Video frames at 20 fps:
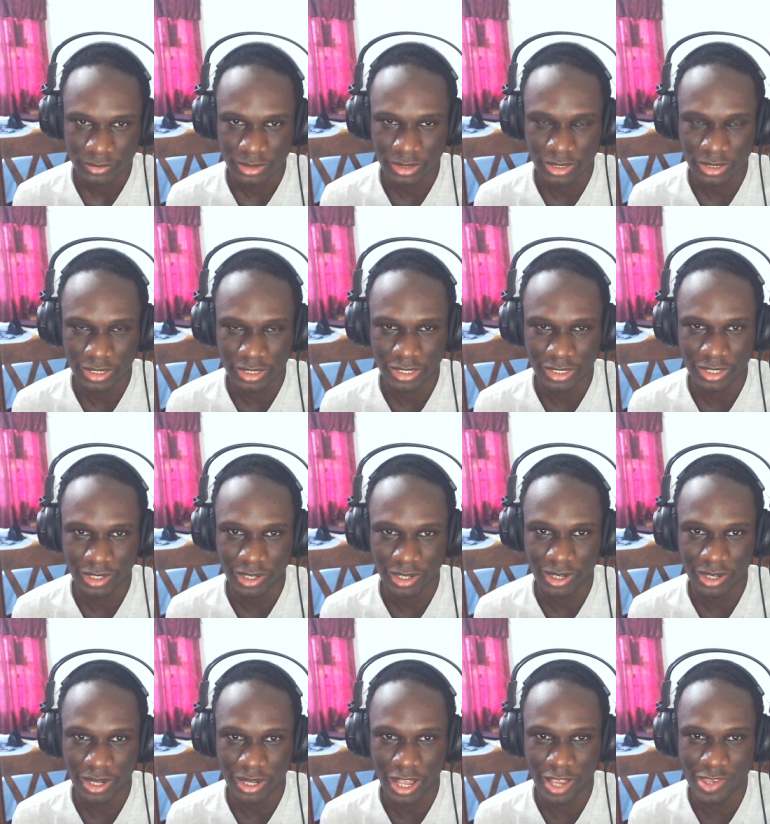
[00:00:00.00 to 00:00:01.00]
Uh,
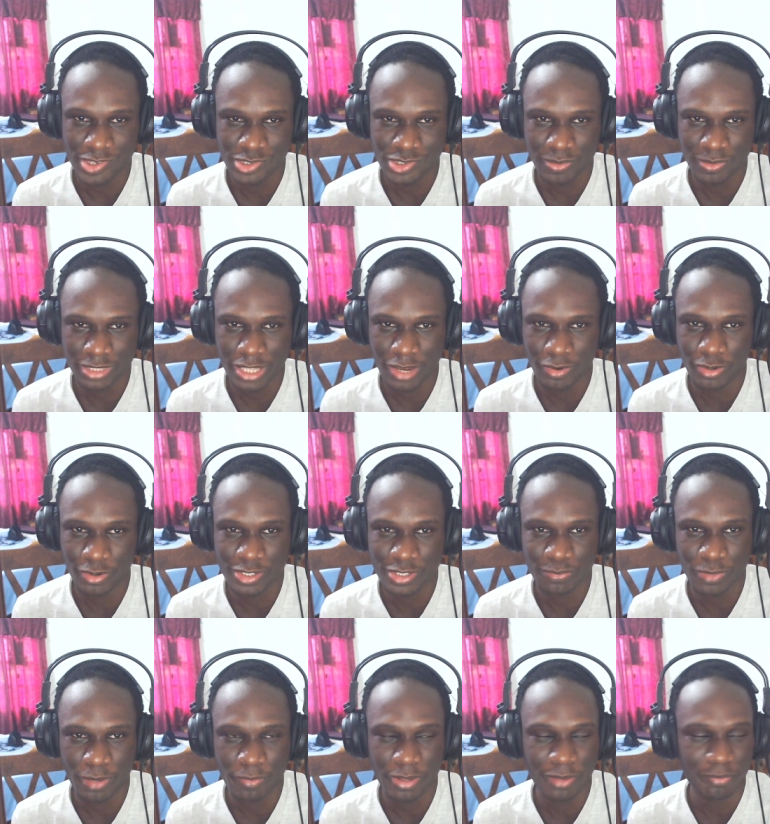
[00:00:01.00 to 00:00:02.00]
I assume there was
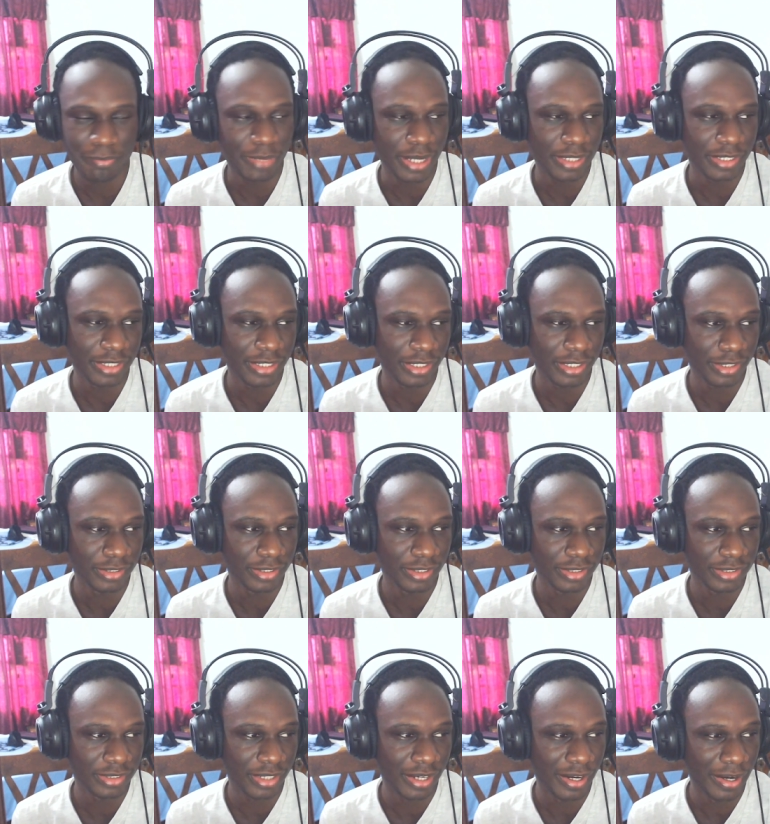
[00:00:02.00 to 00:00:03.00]
probably many
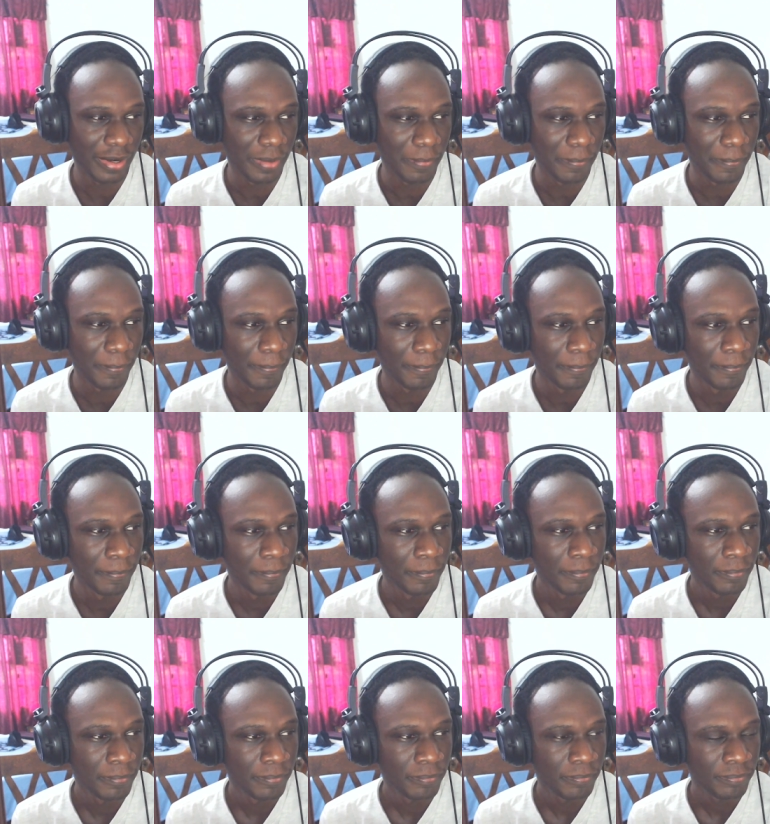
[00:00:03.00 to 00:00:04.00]
other um,
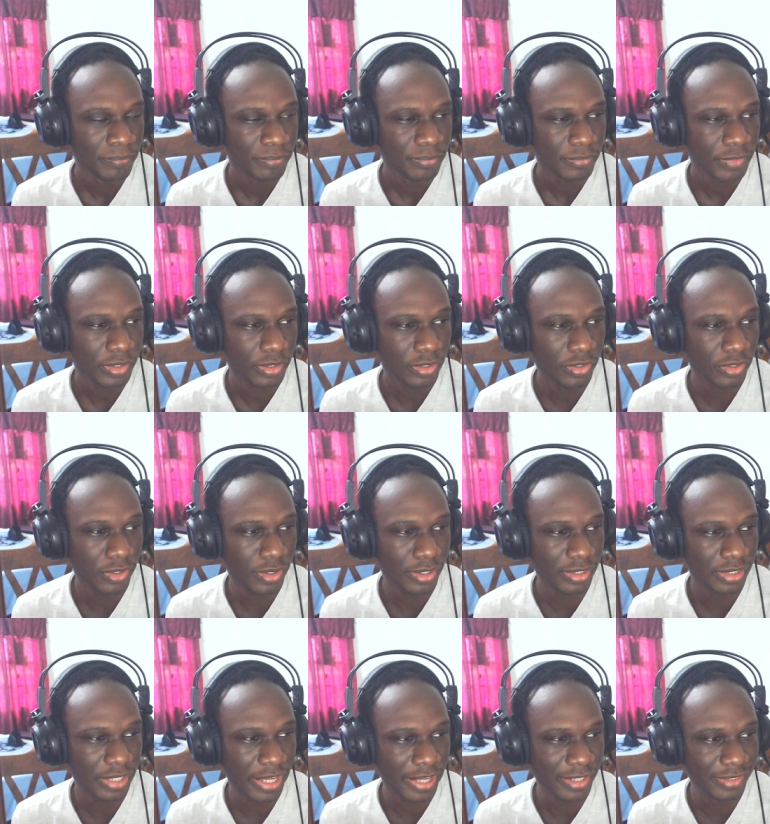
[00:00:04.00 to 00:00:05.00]

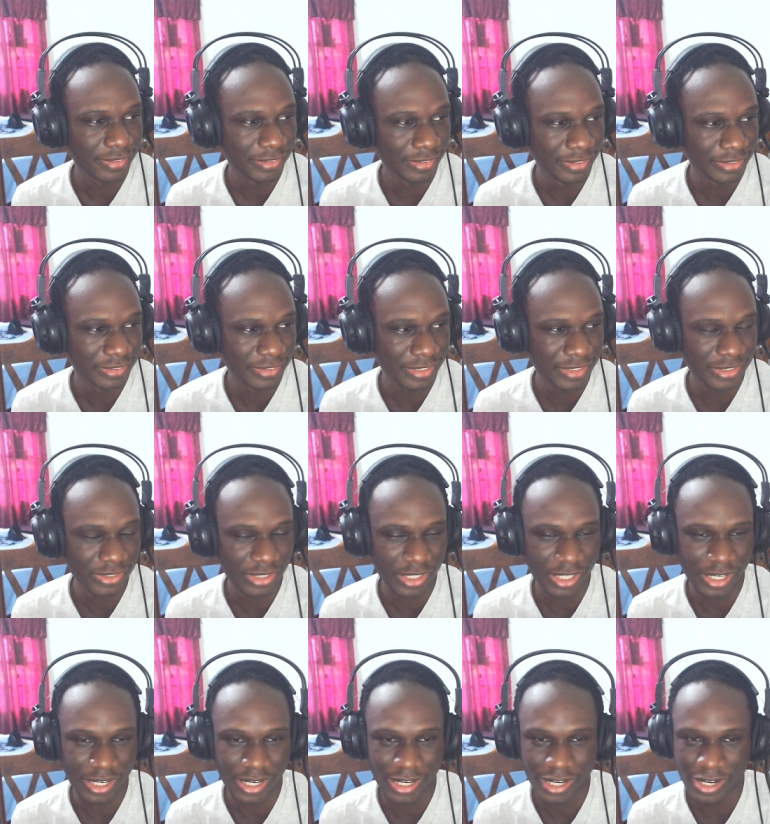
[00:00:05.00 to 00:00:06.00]
like curses
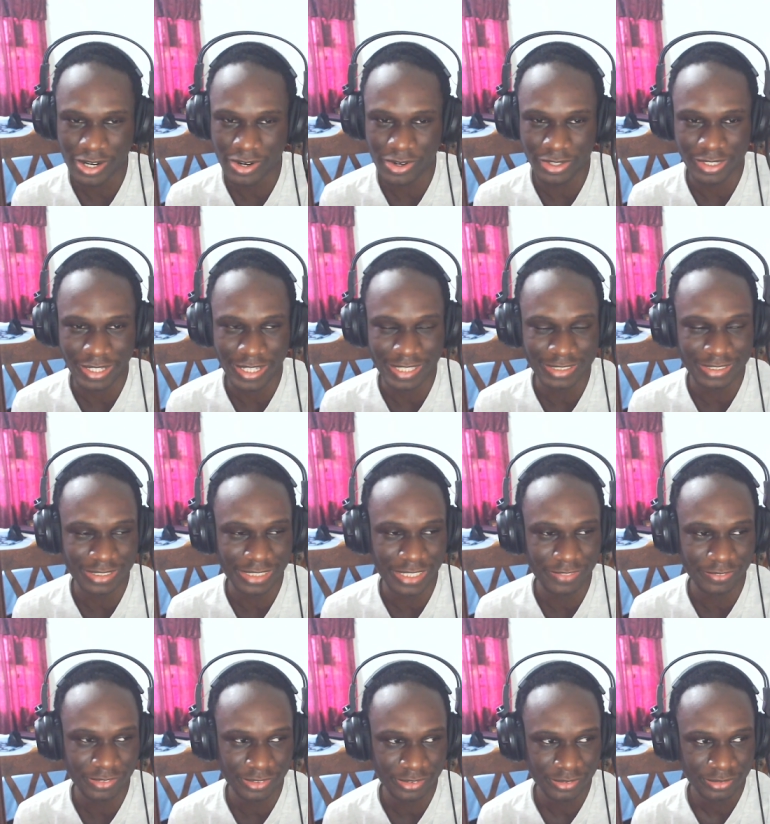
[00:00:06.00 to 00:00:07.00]
uh, on his
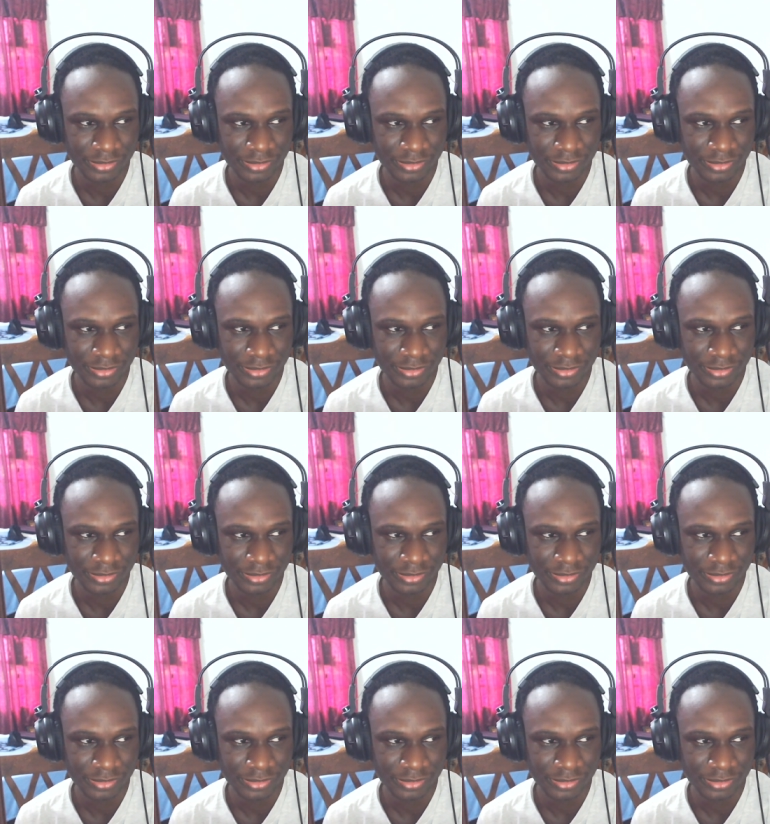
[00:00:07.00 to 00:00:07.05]
level.